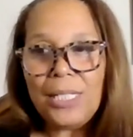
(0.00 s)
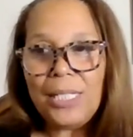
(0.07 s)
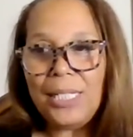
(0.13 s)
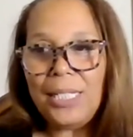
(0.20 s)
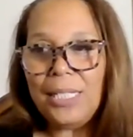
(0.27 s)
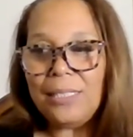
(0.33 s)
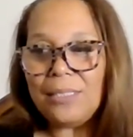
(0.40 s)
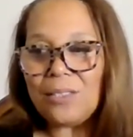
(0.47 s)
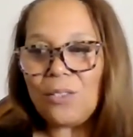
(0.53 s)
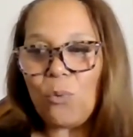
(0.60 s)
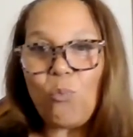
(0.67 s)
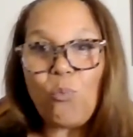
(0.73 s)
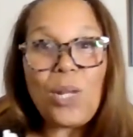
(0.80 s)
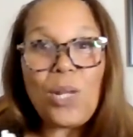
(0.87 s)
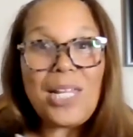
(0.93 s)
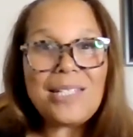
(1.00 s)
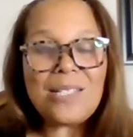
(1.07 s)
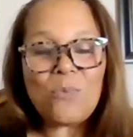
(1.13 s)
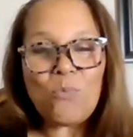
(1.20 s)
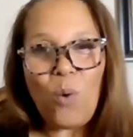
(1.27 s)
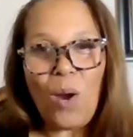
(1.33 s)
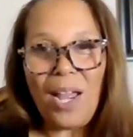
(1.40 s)
is the
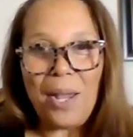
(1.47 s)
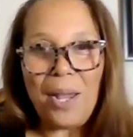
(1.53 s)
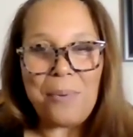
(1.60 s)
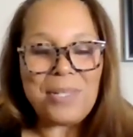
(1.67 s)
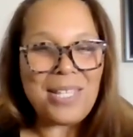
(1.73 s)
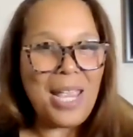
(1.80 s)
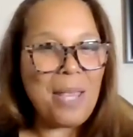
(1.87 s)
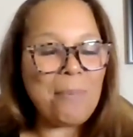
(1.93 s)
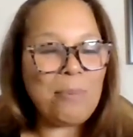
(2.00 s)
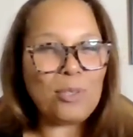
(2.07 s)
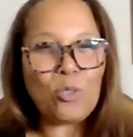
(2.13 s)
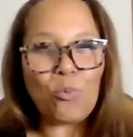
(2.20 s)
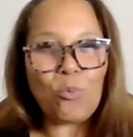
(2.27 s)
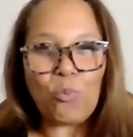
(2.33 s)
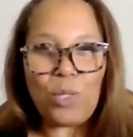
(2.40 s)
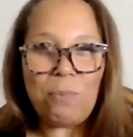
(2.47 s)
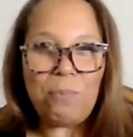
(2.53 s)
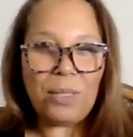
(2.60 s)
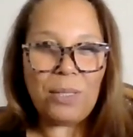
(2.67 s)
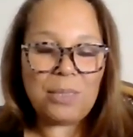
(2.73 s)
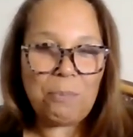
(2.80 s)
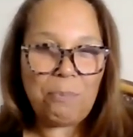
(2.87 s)
reason why I was able to
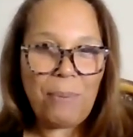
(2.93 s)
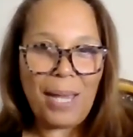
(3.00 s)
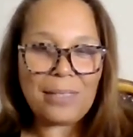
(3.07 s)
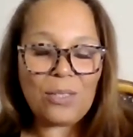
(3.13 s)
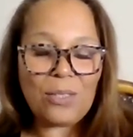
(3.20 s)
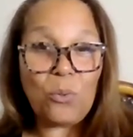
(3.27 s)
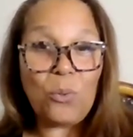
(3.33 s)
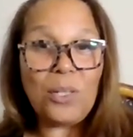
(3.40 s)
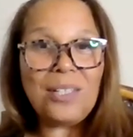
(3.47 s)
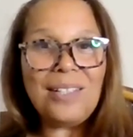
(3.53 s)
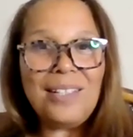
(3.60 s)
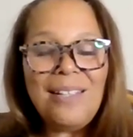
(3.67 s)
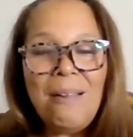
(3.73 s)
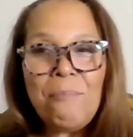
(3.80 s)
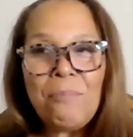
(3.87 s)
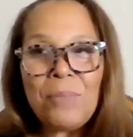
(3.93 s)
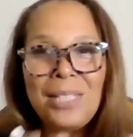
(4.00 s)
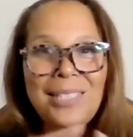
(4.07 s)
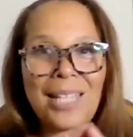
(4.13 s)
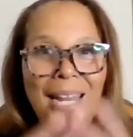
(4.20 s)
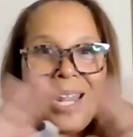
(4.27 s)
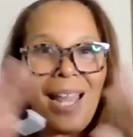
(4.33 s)
rebuild it back so quickly
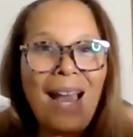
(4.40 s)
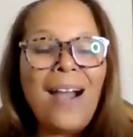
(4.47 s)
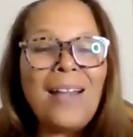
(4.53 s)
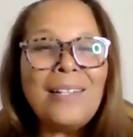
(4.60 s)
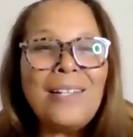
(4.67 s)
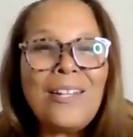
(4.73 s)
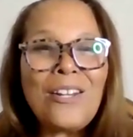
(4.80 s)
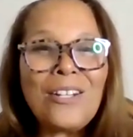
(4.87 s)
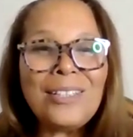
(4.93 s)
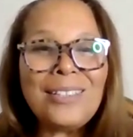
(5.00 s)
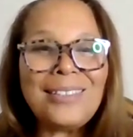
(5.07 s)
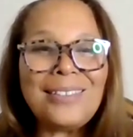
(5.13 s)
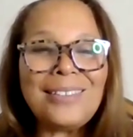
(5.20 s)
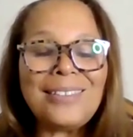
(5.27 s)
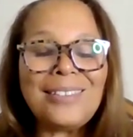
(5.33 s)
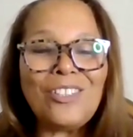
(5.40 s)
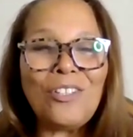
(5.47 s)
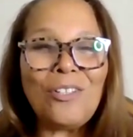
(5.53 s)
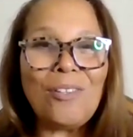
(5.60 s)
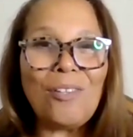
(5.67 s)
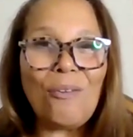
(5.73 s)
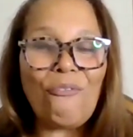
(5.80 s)
is that I
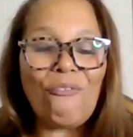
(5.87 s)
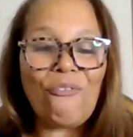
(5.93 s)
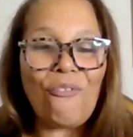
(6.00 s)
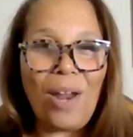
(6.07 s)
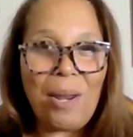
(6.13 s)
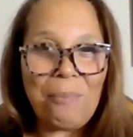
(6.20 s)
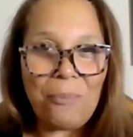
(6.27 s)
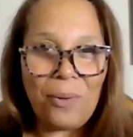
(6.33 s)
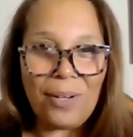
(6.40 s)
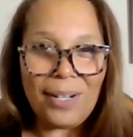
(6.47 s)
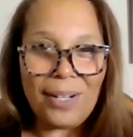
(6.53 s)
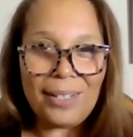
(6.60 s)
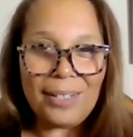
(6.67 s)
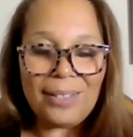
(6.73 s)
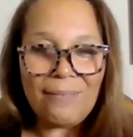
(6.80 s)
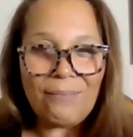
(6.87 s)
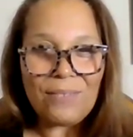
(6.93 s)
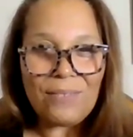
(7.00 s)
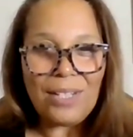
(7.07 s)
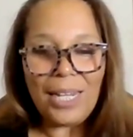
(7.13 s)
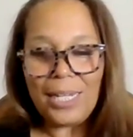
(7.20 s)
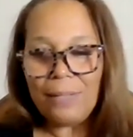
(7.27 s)
understood the framework,
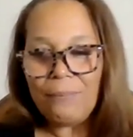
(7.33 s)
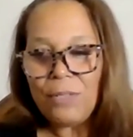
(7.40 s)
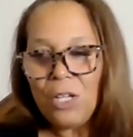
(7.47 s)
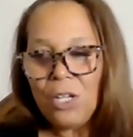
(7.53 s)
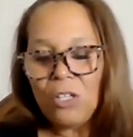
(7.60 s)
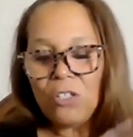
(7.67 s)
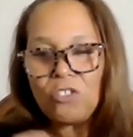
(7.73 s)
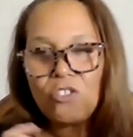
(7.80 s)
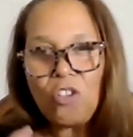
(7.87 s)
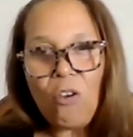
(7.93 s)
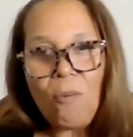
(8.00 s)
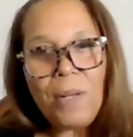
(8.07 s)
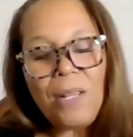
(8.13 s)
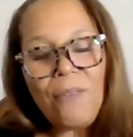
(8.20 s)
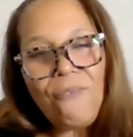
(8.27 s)
right? So many